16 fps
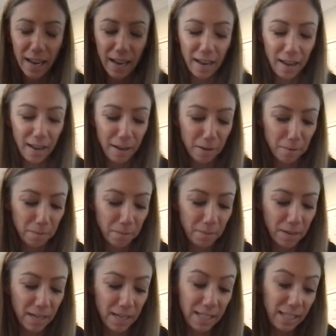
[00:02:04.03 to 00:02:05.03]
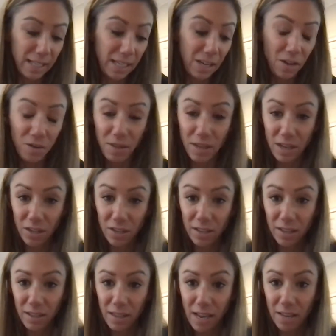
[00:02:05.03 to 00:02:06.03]
And he said,
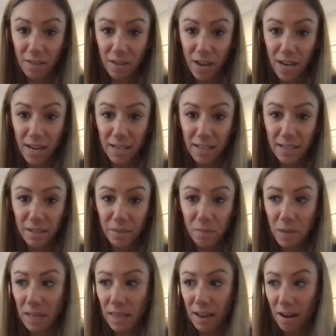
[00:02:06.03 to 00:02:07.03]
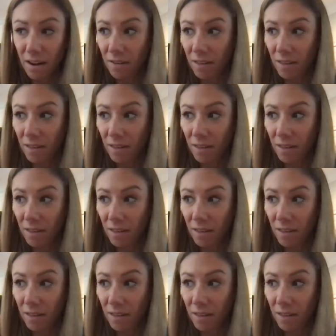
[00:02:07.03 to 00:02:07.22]
they liked to be there.